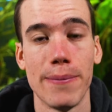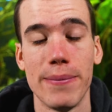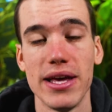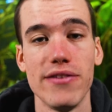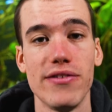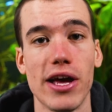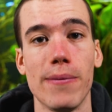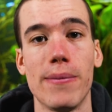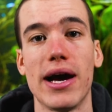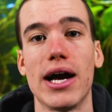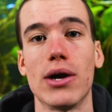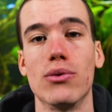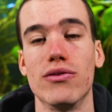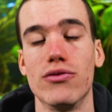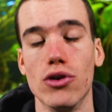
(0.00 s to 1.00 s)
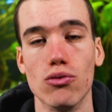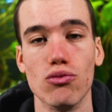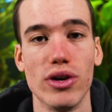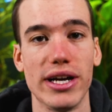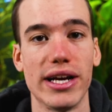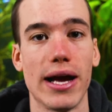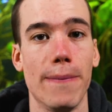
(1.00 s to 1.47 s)
a PVA bag with your
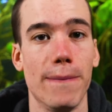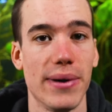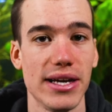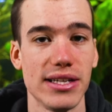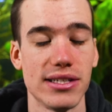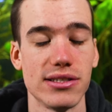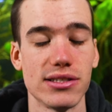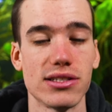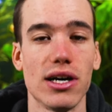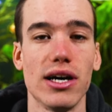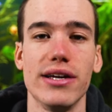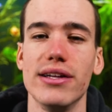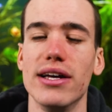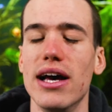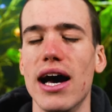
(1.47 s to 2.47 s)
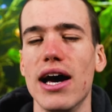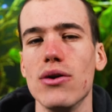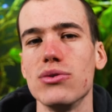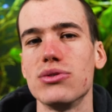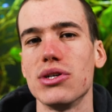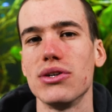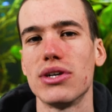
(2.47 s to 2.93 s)
rig and bait inside, and
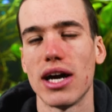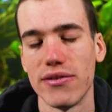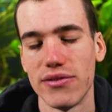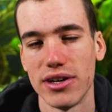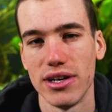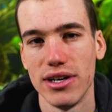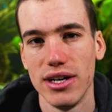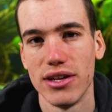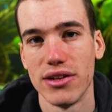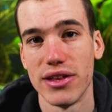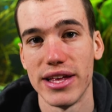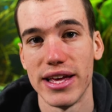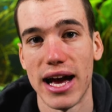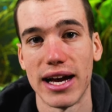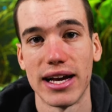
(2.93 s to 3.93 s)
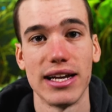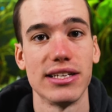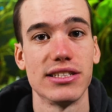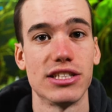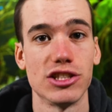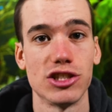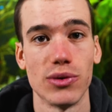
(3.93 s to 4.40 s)
also cover the
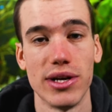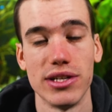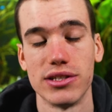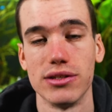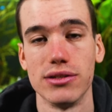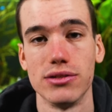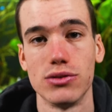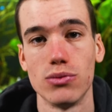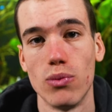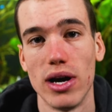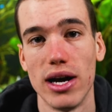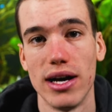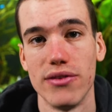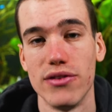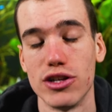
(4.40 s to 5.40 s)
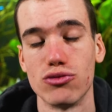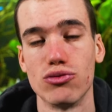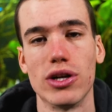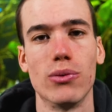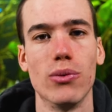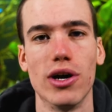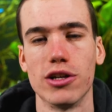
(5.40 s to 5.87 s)
angling situations where this
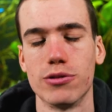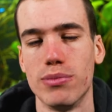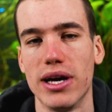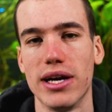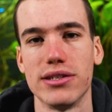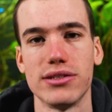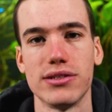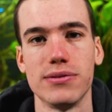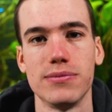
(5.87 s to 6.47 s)
rig works best.